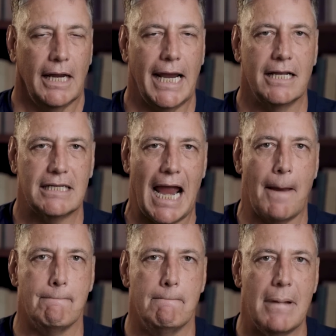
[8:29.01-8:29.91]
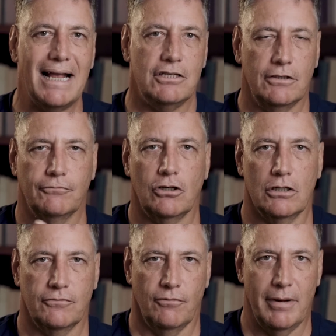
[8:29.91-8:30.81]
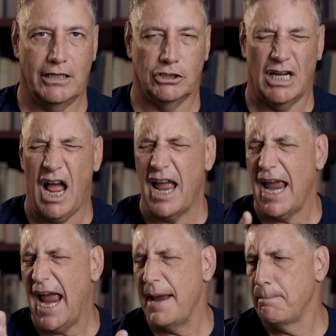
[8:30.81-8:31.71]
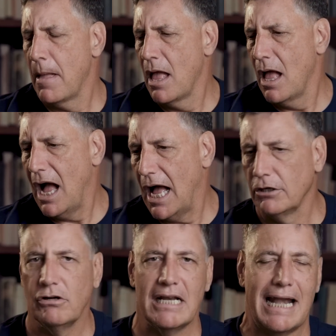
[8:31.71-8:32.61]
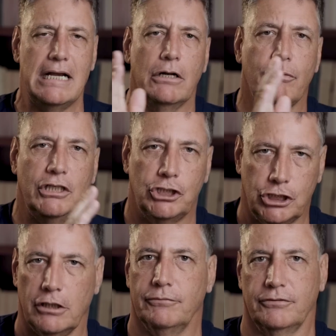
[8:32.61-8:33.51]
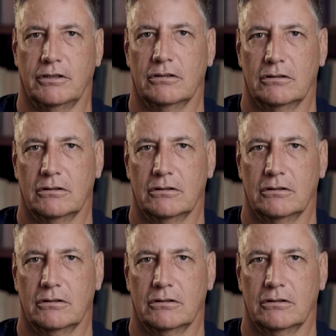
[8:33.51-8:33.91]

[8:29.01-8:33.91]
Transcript: is a massive transformation, a, a 180 degree shift